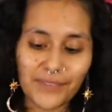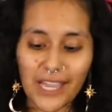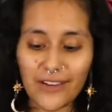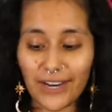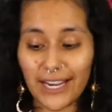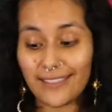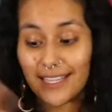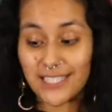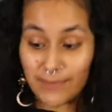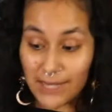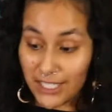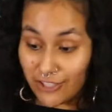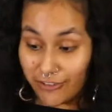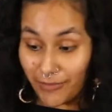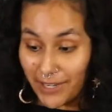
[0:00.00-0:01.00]
All right, that's a
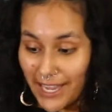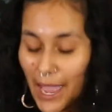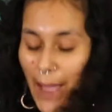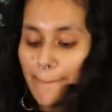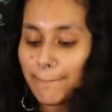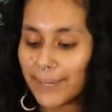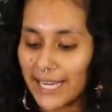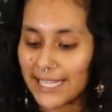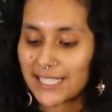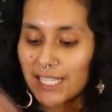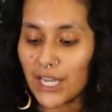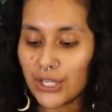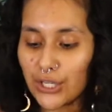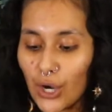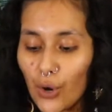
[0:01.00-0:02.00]
message for me.
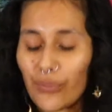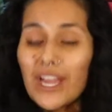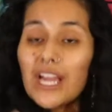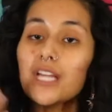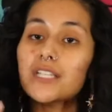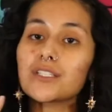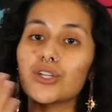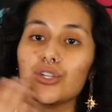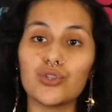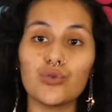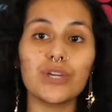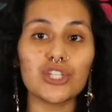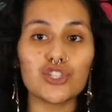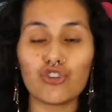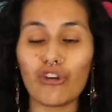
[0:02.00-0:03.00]
But know that you
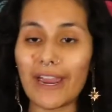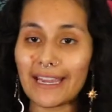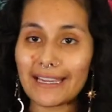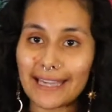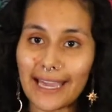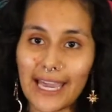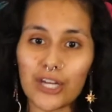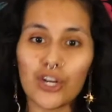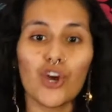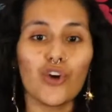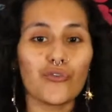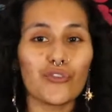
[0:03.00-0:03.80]
can try again.